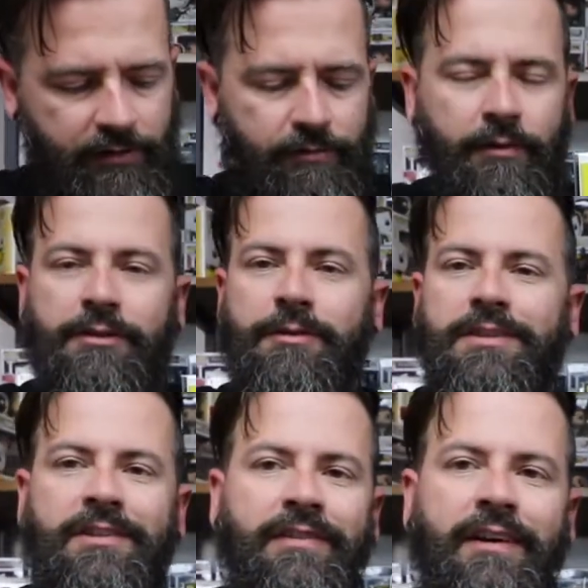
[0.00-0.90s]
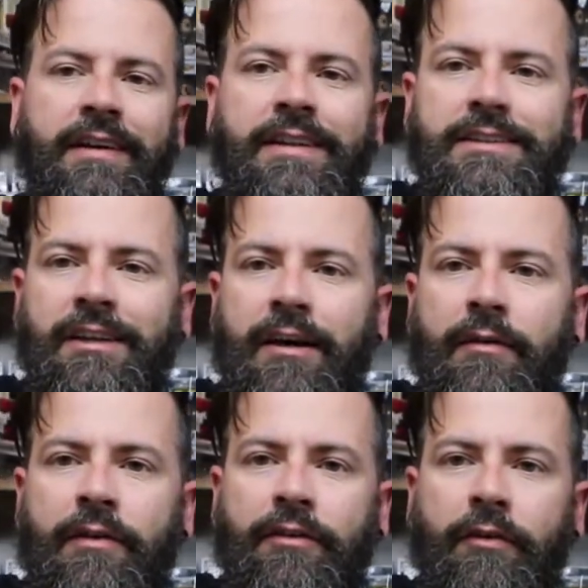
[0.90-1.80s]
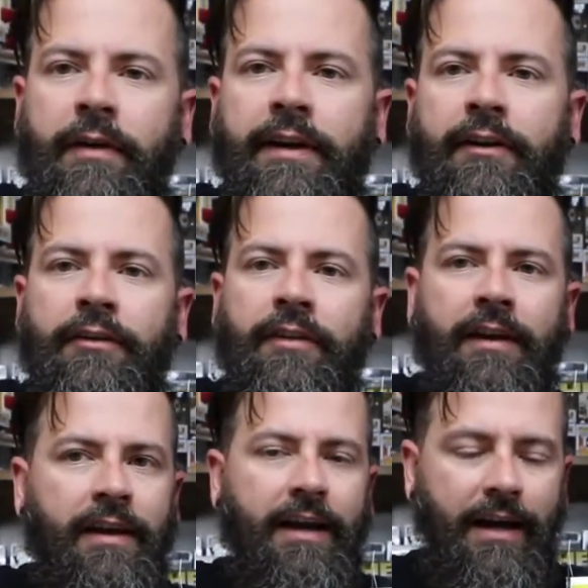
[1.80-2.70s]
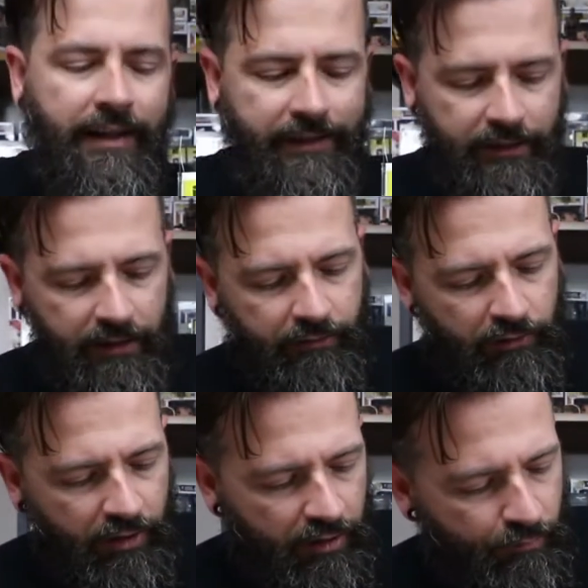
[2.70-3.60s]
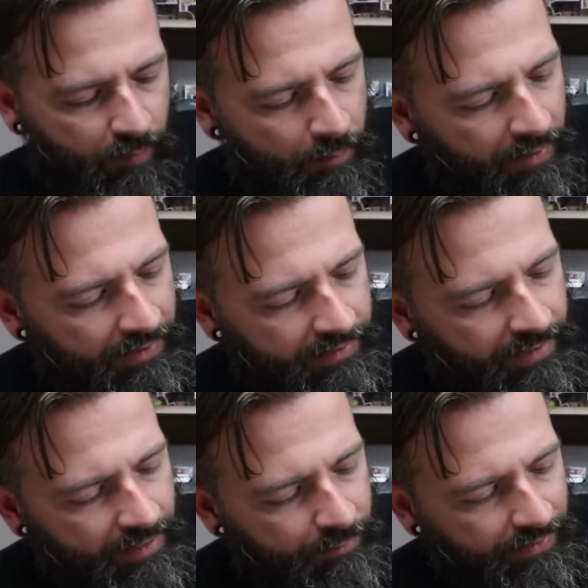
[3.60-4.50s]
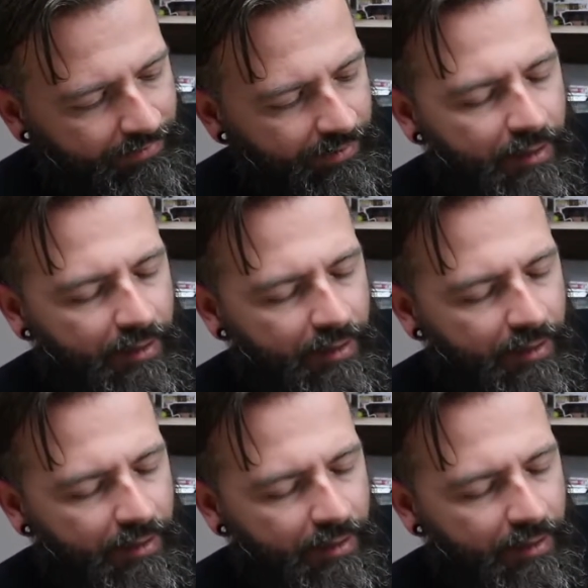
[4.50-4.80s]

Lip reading: as which ones are variants or how the story goes. I like the cover art. My buddy Danny picked it